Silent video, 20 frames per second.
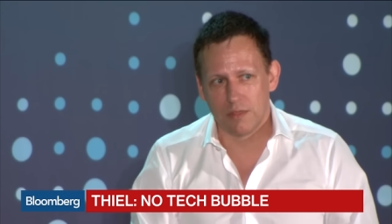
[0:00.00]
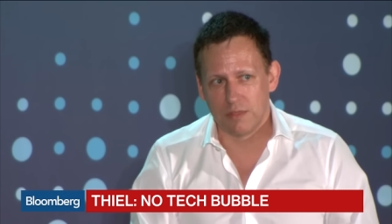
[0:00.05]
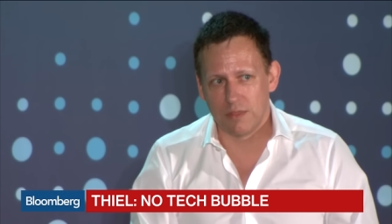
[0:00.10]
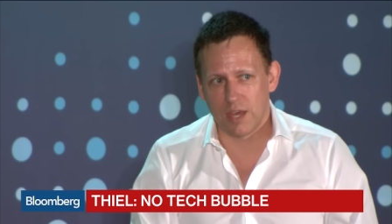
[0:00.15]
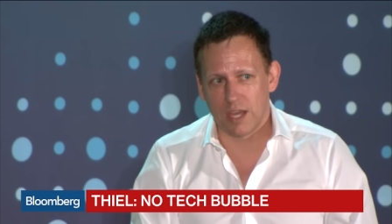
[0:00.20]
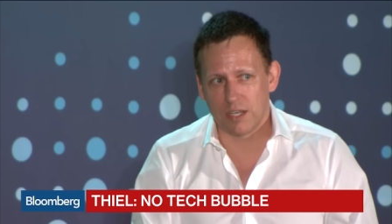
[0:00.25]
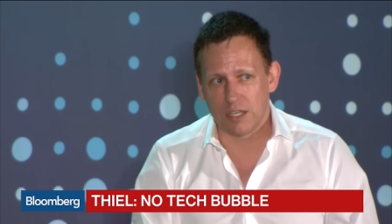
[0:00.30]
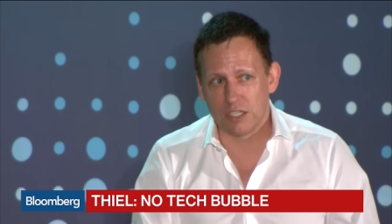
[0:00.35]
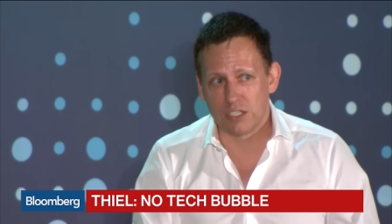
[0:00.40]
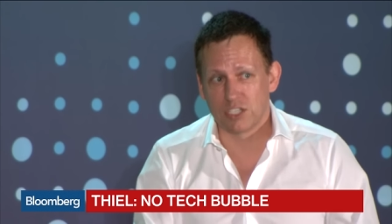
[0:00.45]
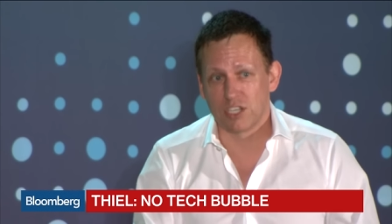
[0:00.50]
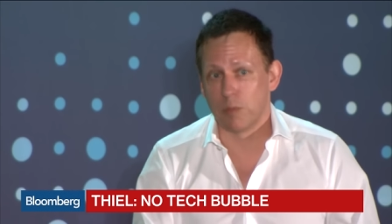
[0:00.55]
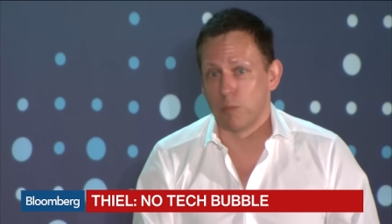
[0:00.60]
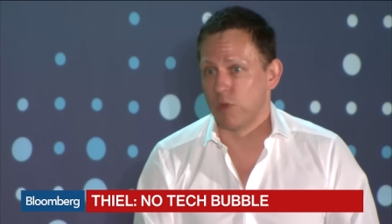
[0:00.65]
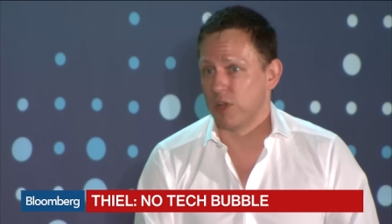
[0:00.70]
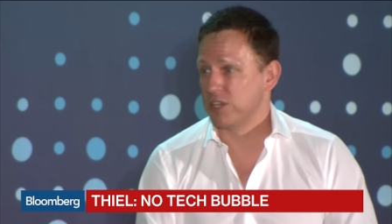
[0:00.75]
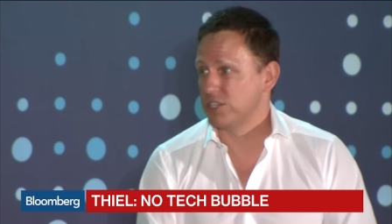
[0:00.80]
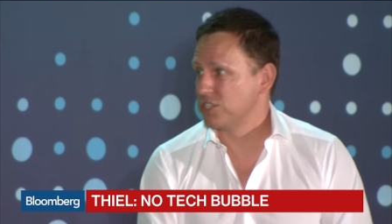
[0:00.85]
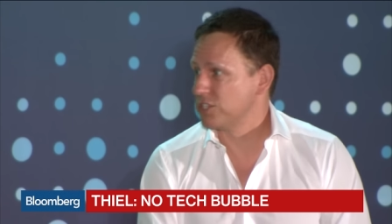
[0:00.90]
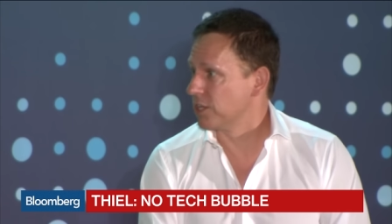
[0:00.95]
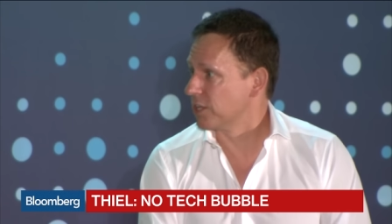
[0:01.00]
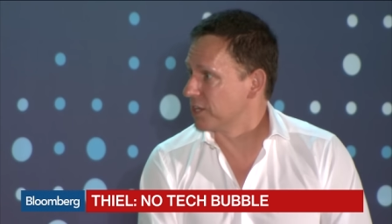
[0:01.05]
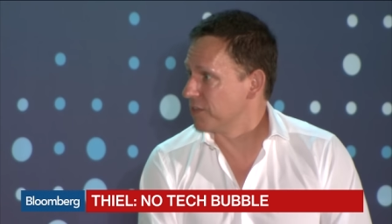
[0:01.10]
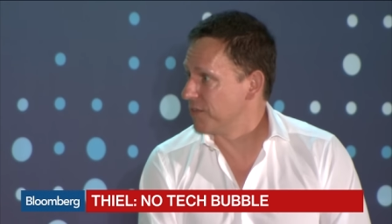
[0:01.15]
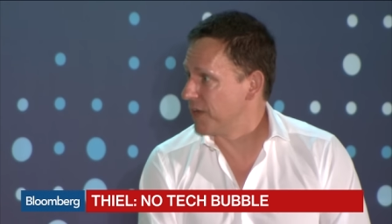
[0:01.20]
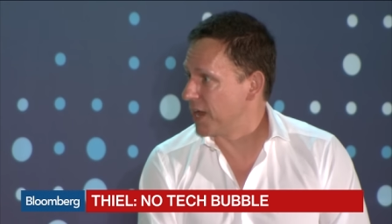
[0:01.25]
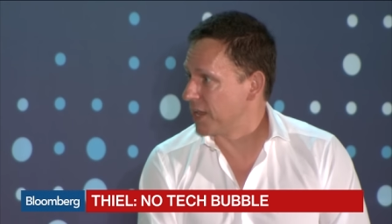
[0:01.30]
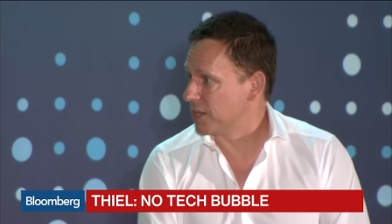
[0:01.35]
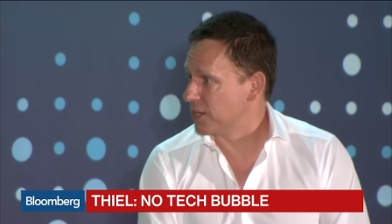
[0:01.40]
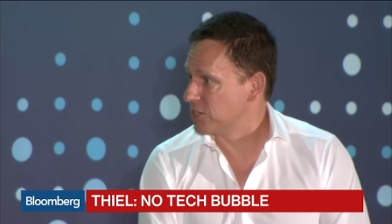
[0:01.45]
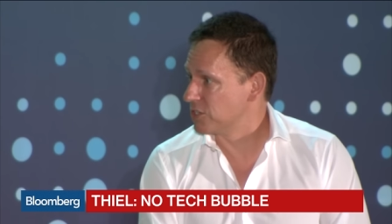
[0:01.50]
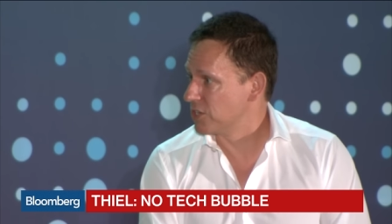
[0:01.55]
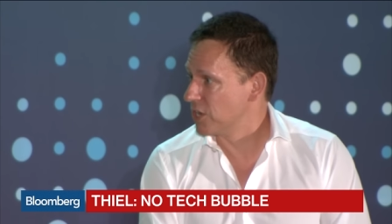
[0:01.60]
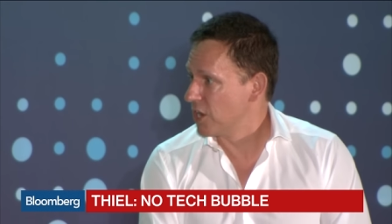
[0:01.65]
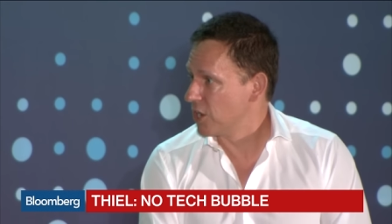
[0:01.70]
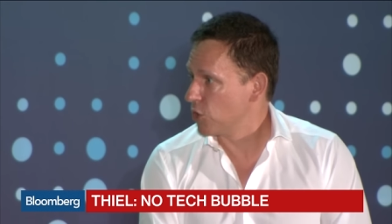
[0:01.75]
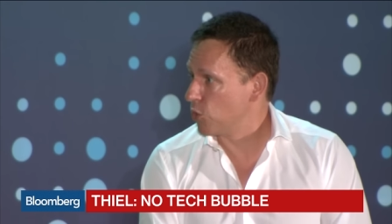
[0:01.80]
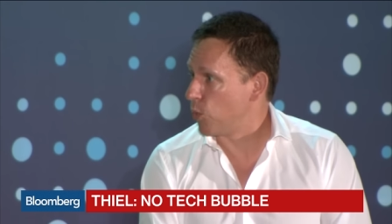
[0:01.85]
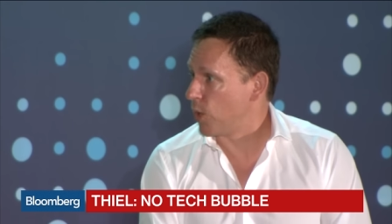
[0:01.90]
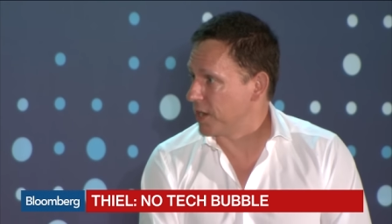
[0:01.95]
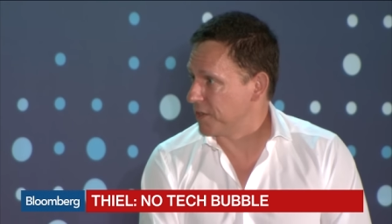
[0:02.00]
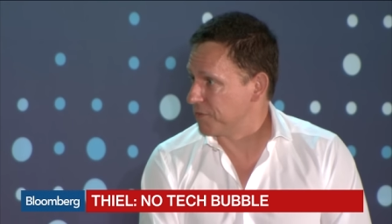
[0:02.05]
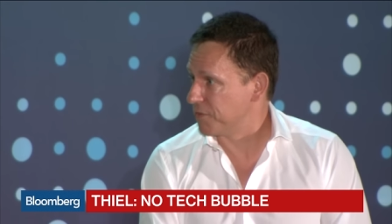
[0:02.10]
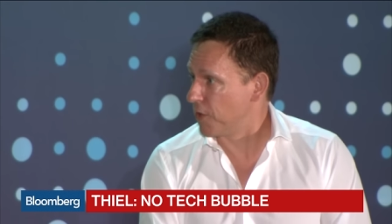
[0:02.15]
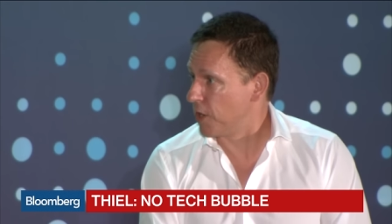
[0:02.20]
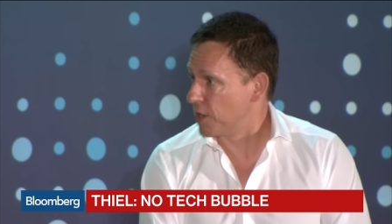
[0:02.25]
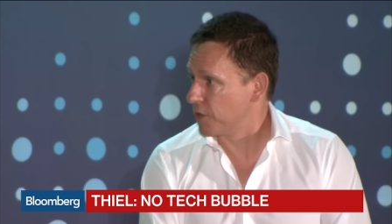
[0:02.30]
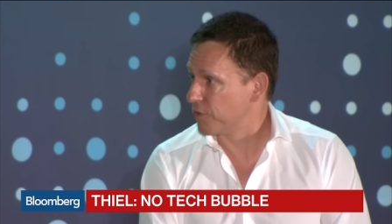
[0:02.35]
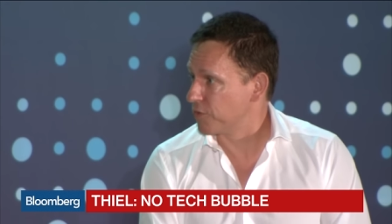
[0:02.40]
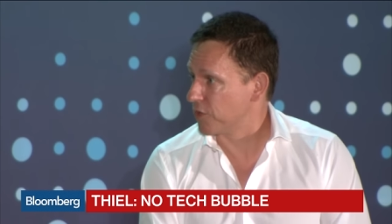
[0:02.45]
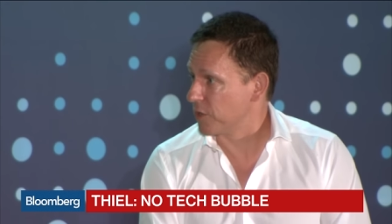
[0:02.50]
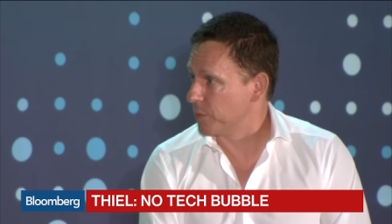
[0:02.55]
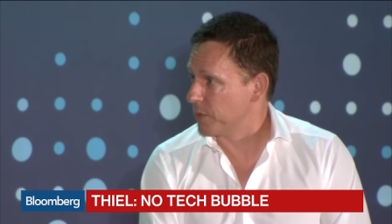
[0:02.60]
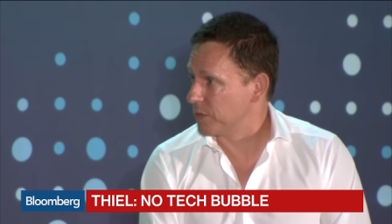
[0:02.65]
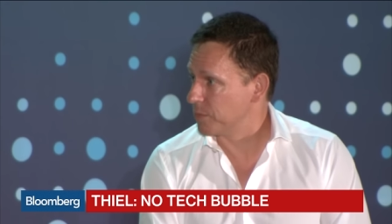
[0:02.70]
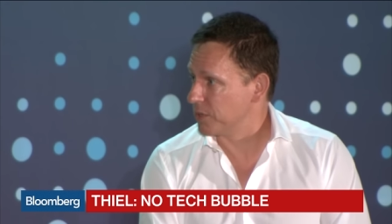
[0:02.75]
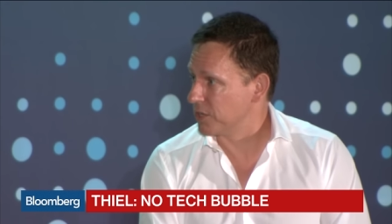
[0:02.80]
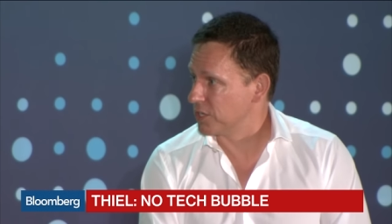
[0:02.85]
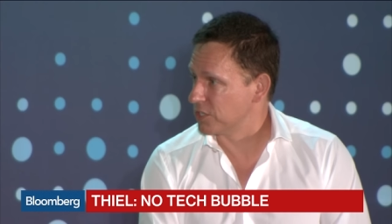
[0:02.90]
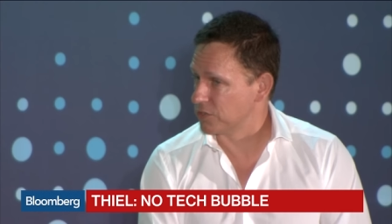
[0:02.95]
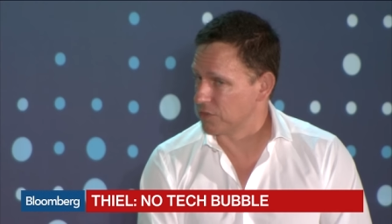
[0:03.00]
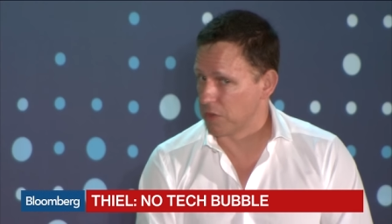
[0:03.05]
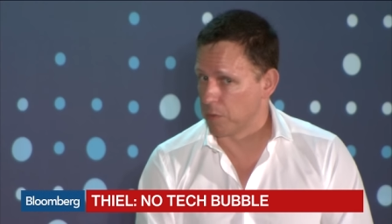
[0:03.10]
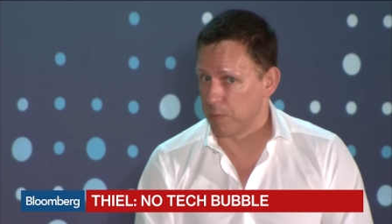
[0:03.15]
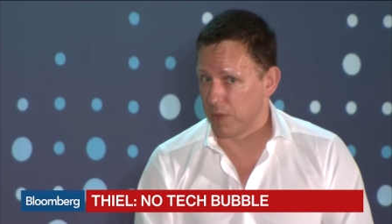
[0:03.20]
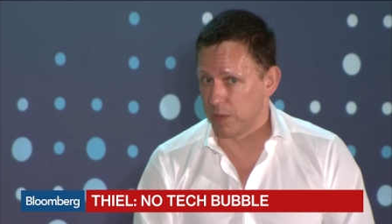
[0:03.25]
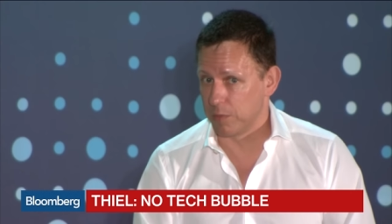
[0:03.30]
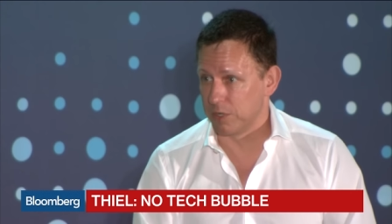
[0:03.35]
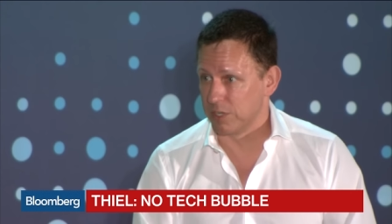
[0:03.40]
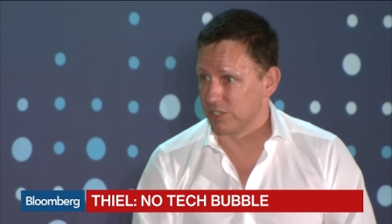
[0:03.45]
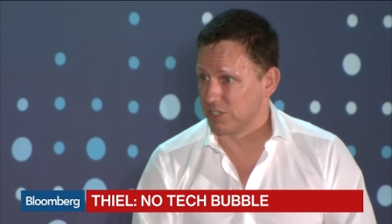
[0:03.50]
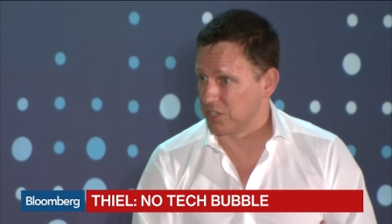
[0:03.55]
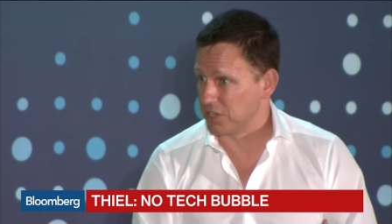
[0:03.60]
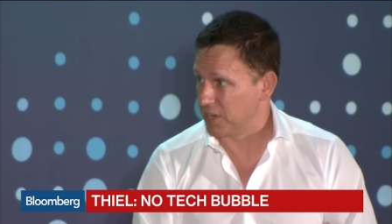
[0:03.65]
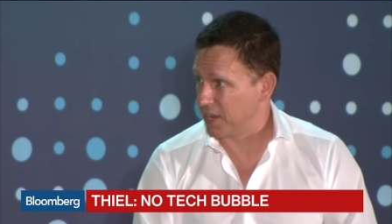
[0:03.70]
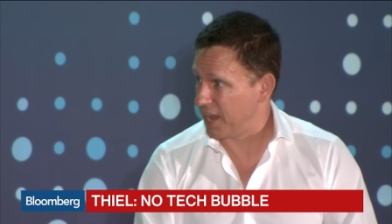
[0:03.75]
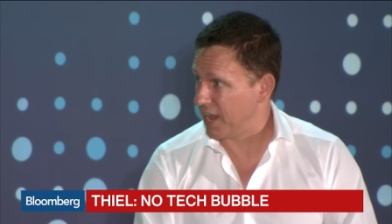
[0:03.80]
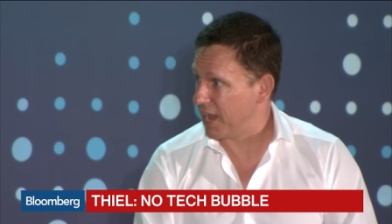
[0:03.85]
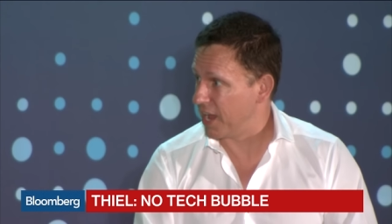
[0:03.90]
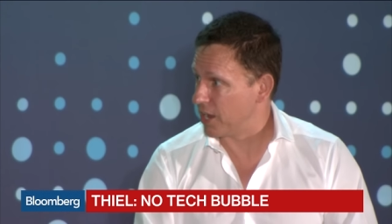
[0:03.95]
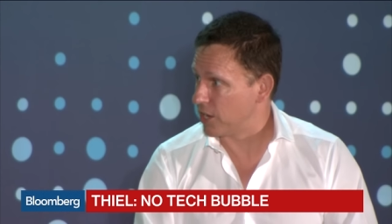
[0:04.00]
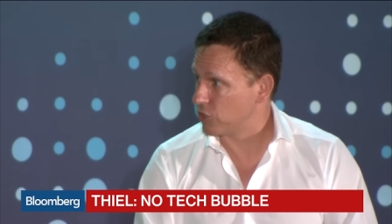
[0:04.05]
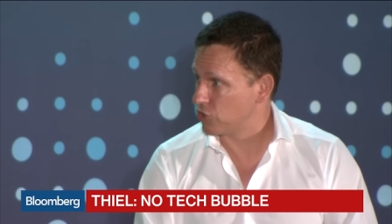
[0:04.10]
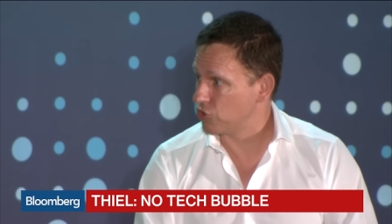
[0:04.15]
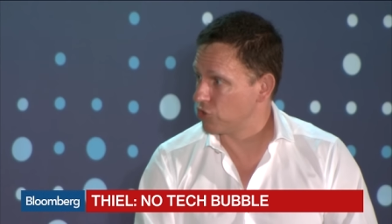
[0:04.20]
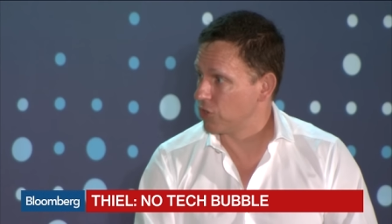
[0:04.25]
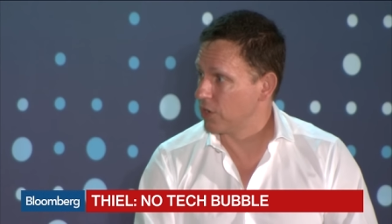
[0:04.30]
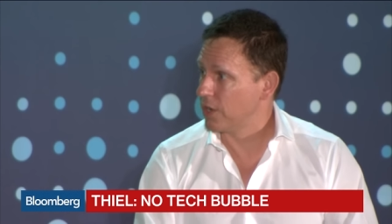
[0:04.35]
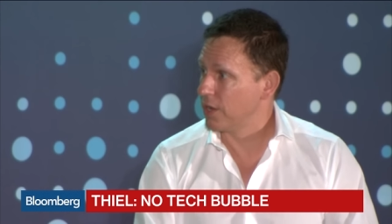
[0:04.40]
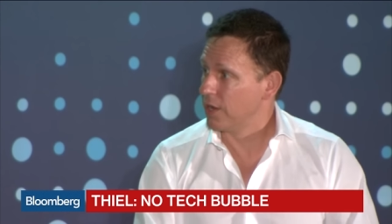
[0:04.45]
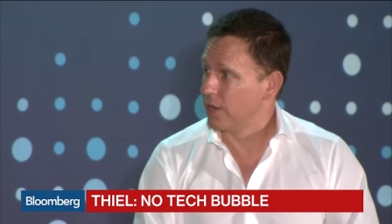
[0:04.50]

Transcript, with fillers: that in some ways Silicon Valley is quite far from it, because if the bubble is in cash,